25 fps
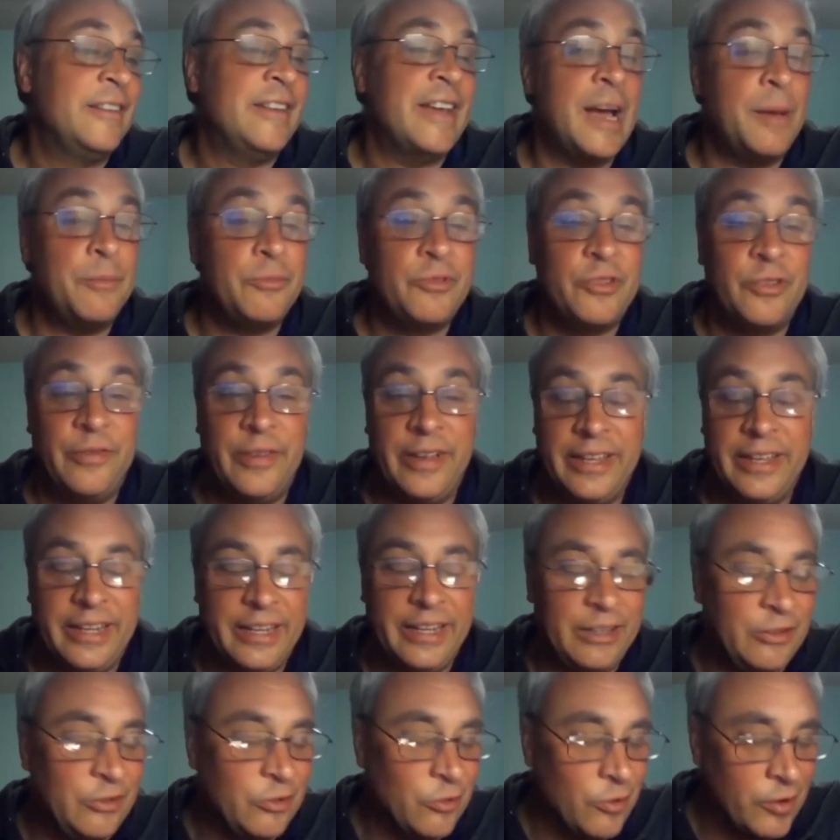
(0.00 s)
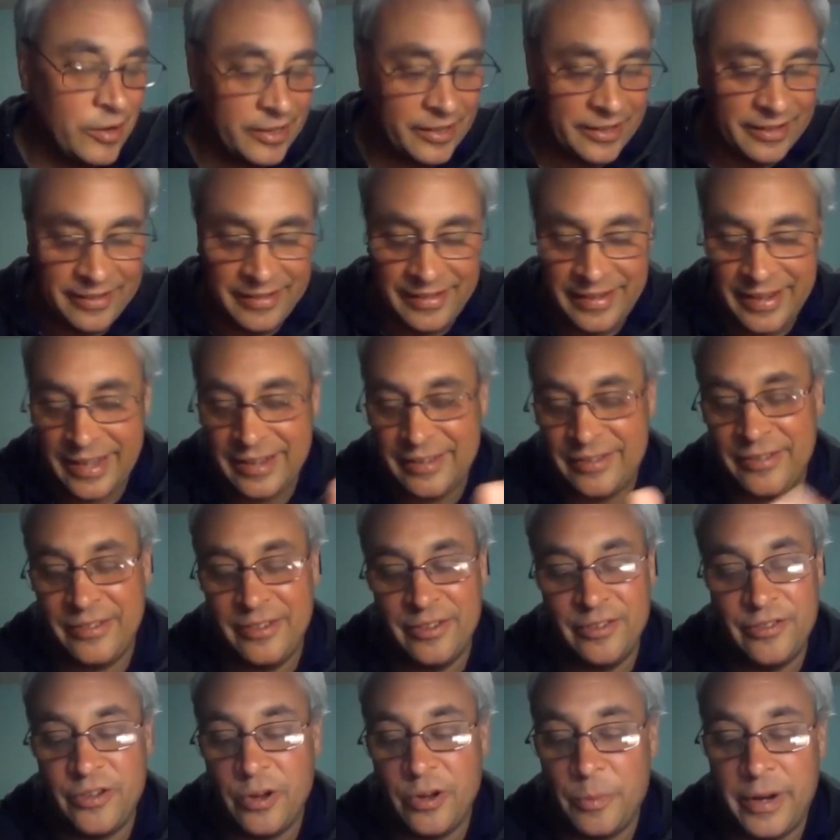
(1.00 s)
Tom Savini, Dawn of the Dead,
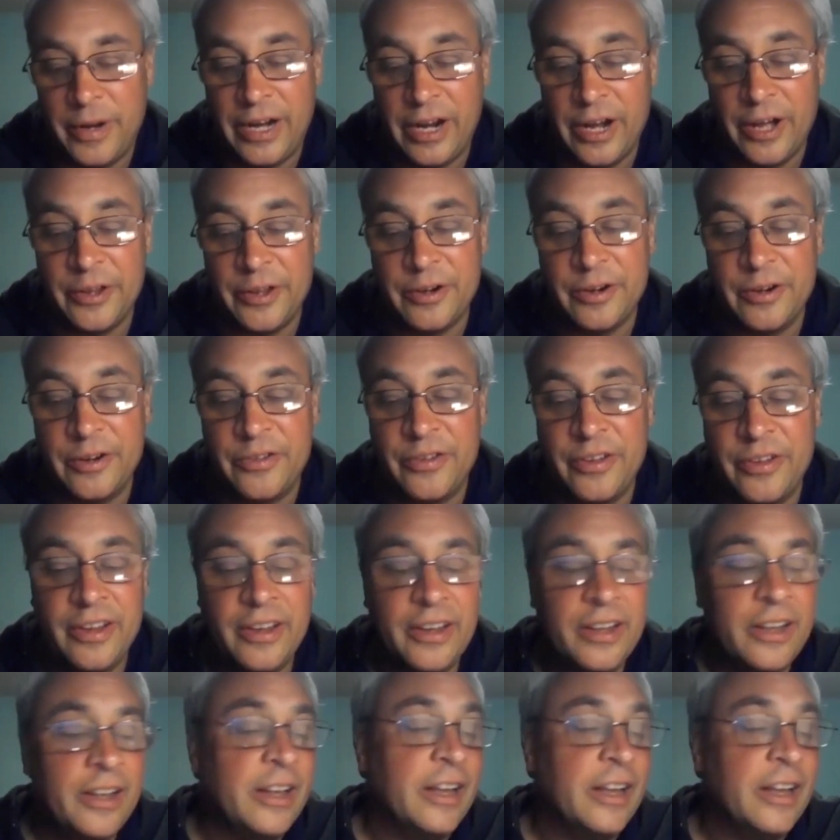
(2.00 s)
so many others.